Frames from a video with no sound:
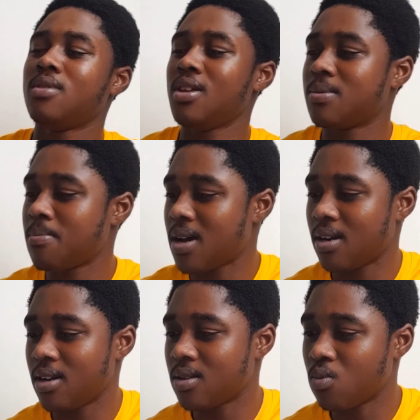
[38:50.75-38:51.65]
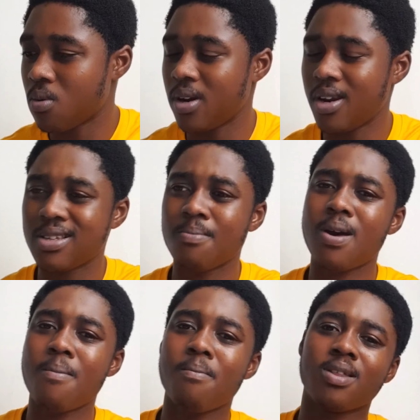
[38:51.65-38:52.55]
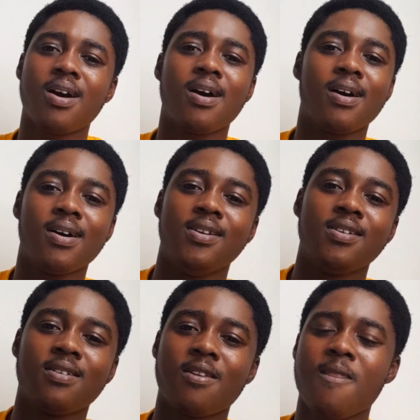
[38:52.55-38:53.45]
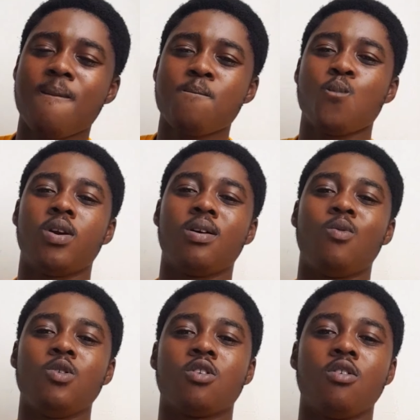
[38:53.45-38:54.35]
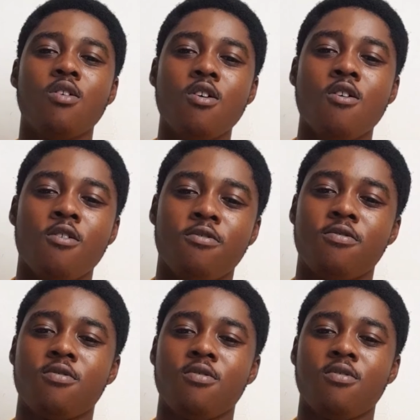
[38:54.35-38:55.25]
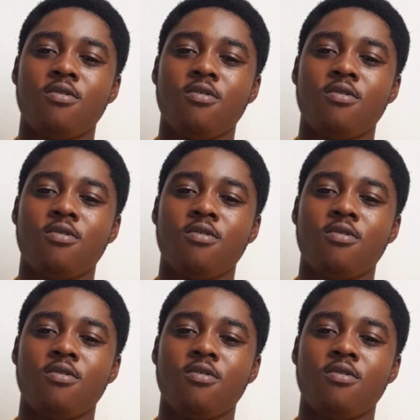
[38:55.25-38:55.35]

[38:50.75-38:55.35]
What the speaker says: this man, this woman, this member that I had when I was on earth,